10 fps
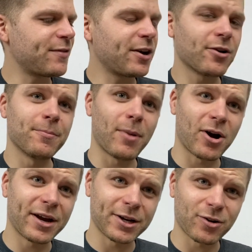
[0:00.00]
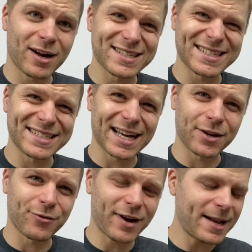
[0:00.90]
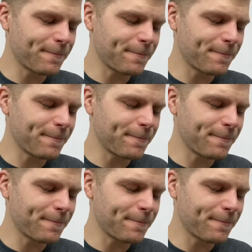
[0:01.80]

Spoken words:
finger and barring it across the 2nd fret.